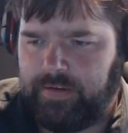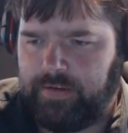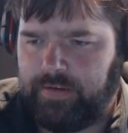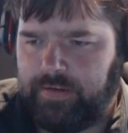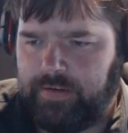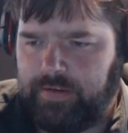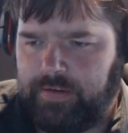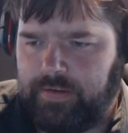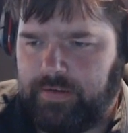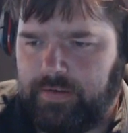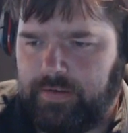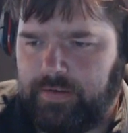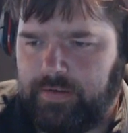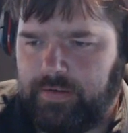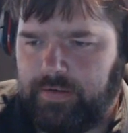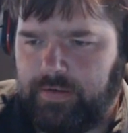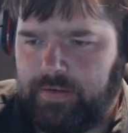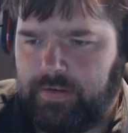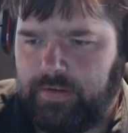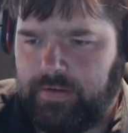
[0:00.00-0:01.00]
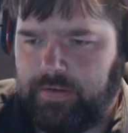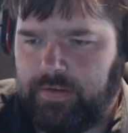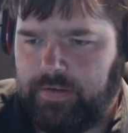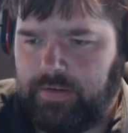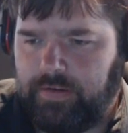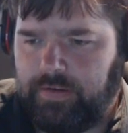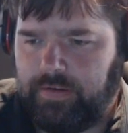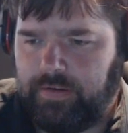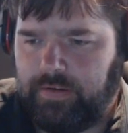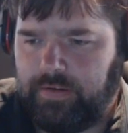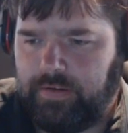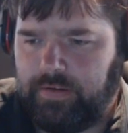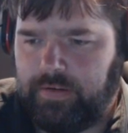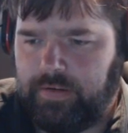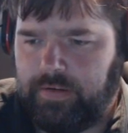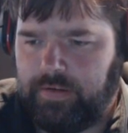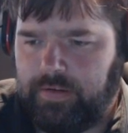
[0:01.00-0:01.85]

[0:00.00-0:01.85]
[no speech]